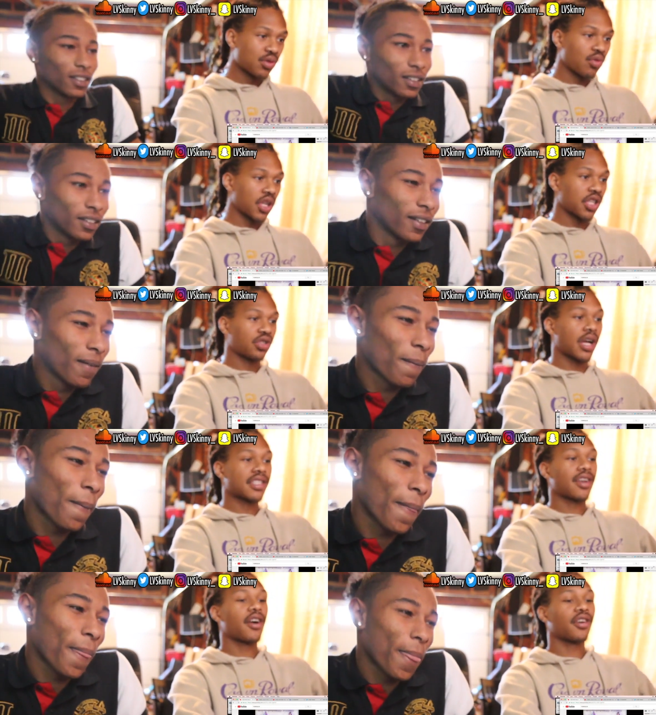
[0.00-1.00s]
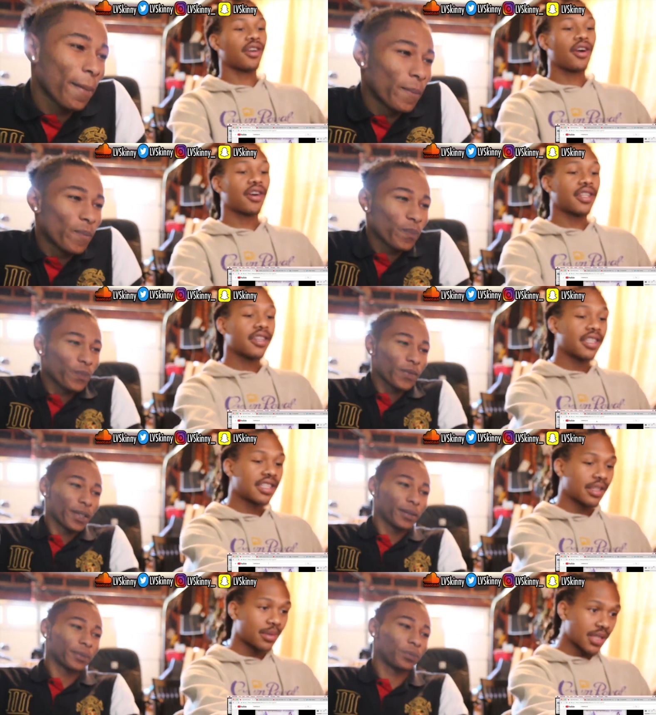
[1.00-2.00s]
Speaker 1: was one of the tracks I heard earlier. This
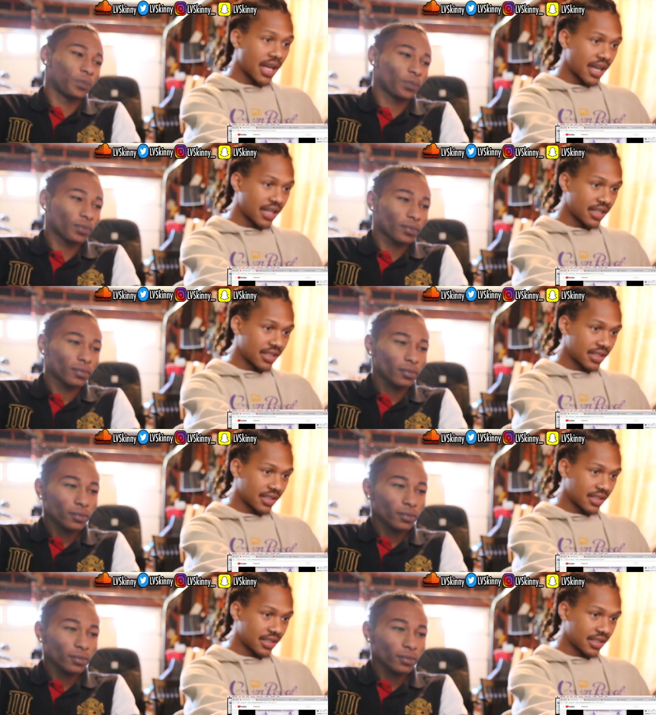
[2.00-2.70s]
shit was alright.